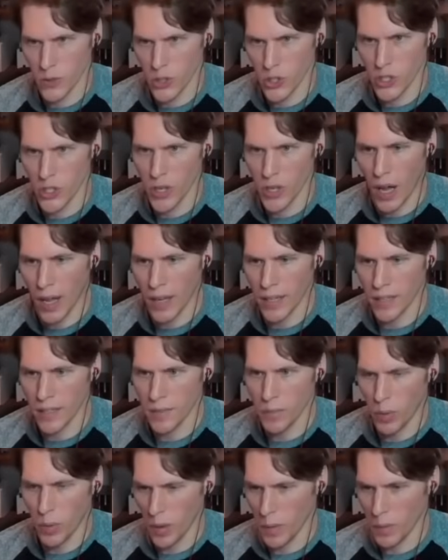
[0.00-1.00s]

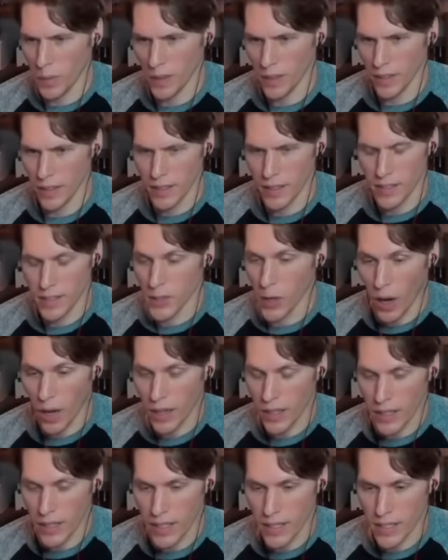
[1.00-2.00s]
Giant pimple. It's
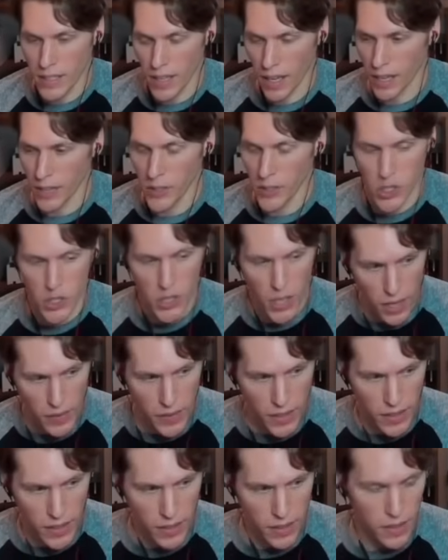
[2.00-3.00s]
not, it is a
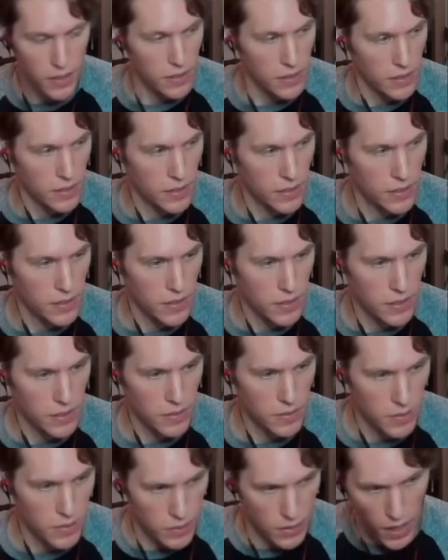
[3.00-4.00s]
shaving
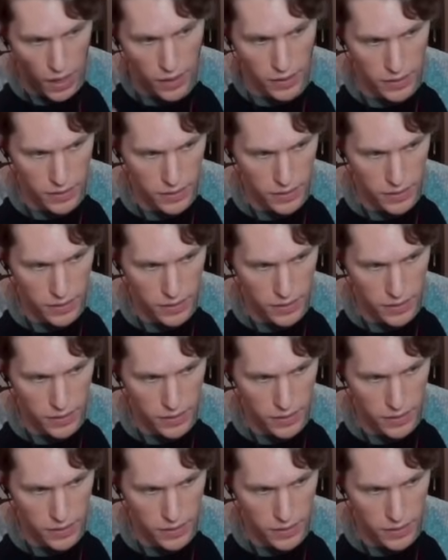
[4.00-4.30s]
cut.